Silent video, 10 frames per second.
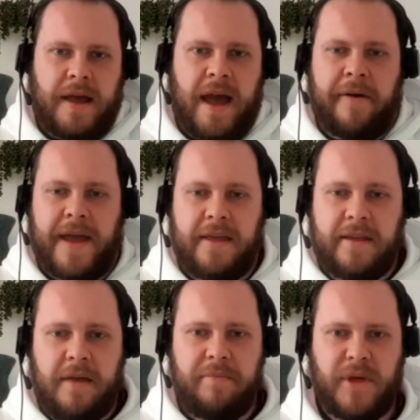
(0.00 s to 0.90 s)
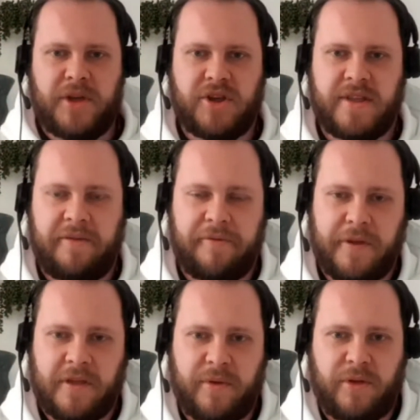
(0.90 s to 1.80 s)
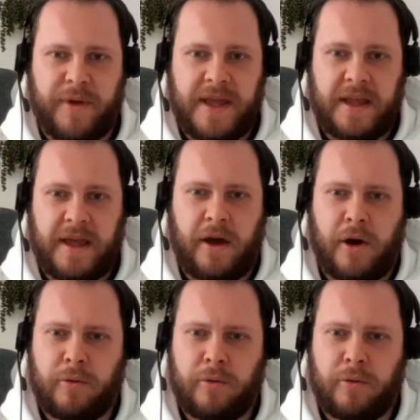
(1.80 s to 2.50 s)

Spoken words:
Harry, is there much difference between the